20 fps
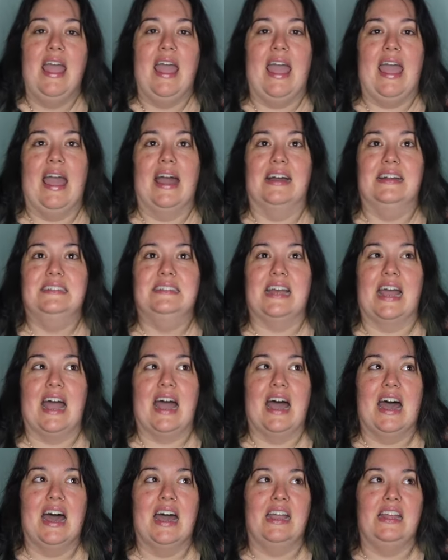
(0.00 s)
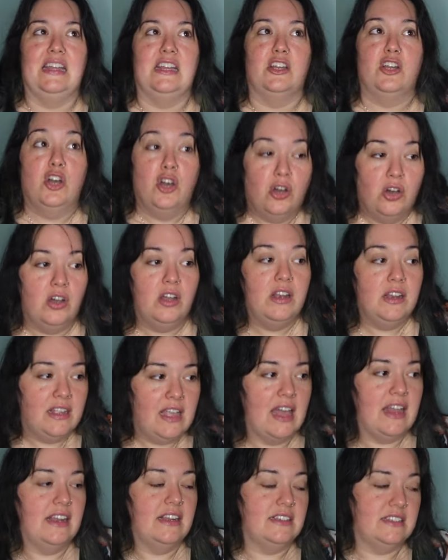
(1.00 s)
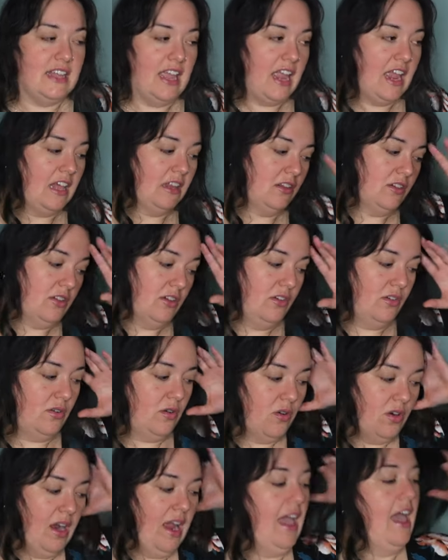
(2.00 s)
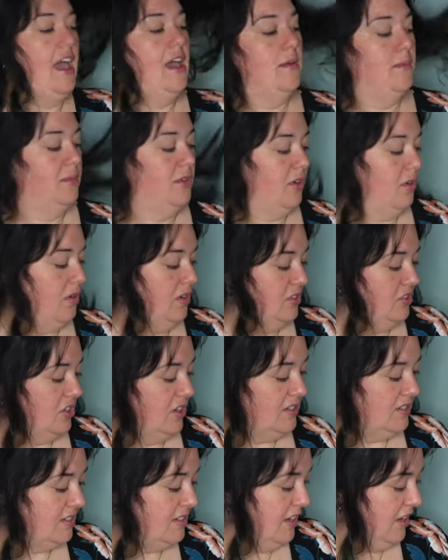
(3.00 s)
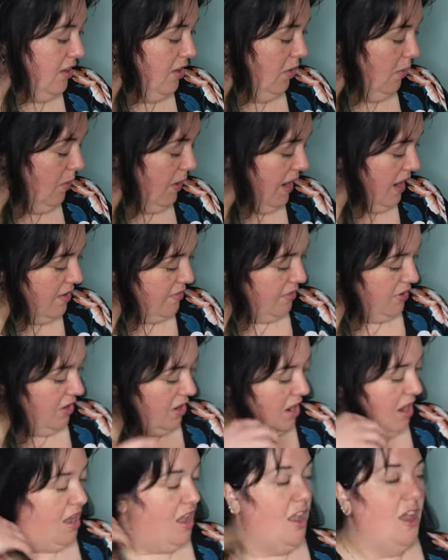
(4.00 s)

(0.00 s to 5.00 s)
and I could get it tailored or hemmed or adjusted or whatever,